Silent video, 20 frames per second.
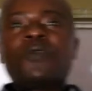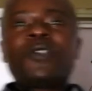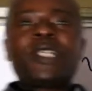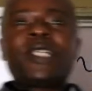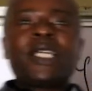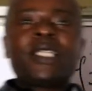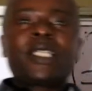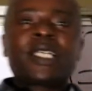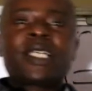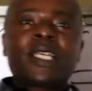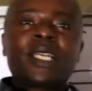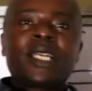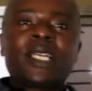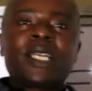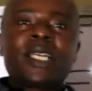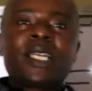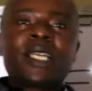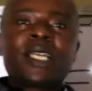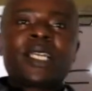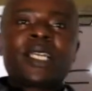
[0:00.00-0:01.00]
free of
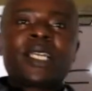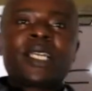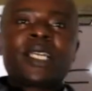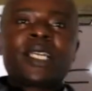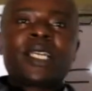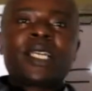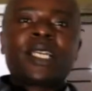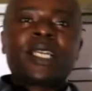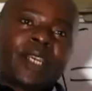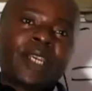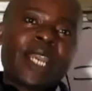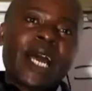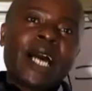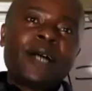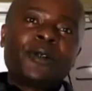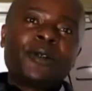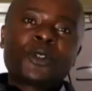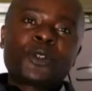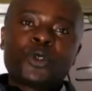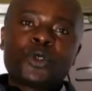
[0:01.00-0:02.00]
charge class is being
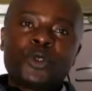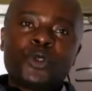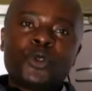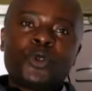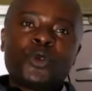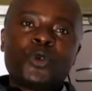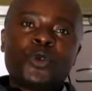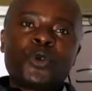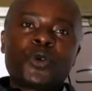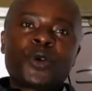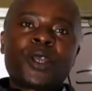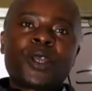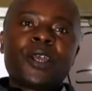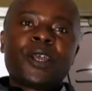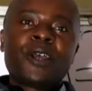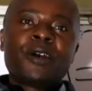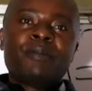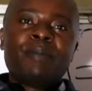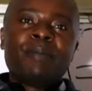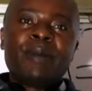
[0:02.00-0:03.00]
given out to
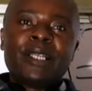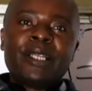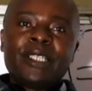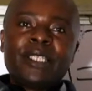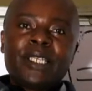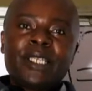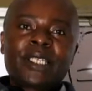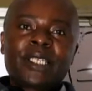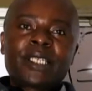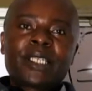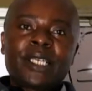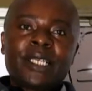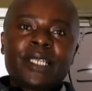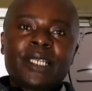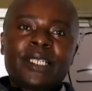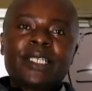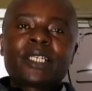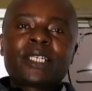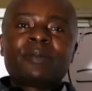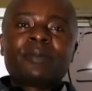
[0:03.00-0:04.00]
you by
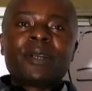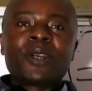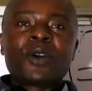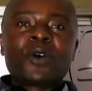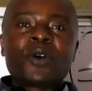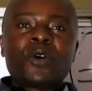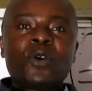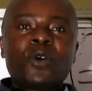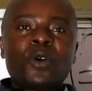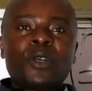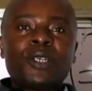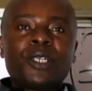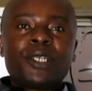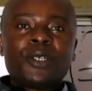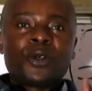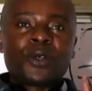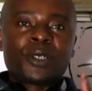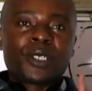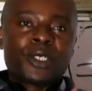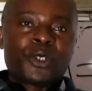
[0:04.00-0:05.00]
this gentleman
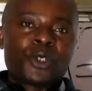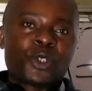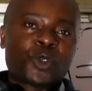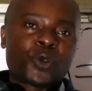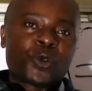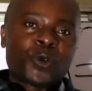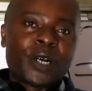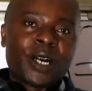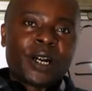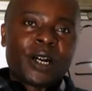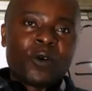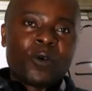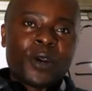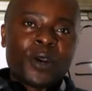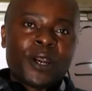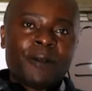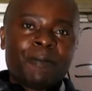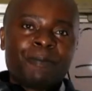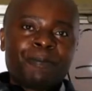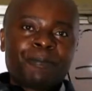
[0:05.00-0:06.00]
called Dr. Joshua
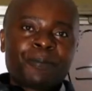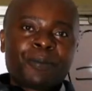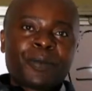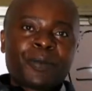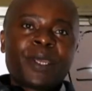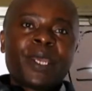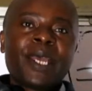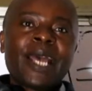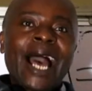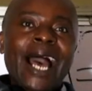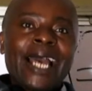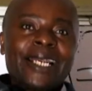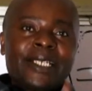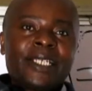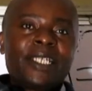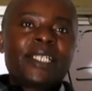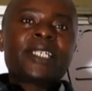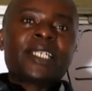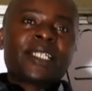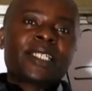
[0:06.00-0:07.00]
Aura. I
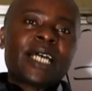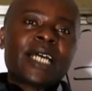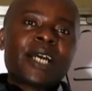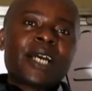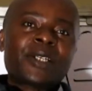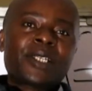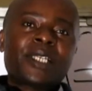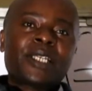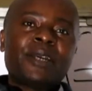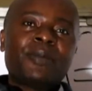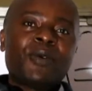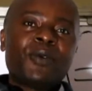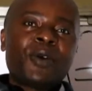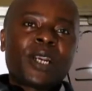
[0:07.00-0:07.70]
teach at the RCM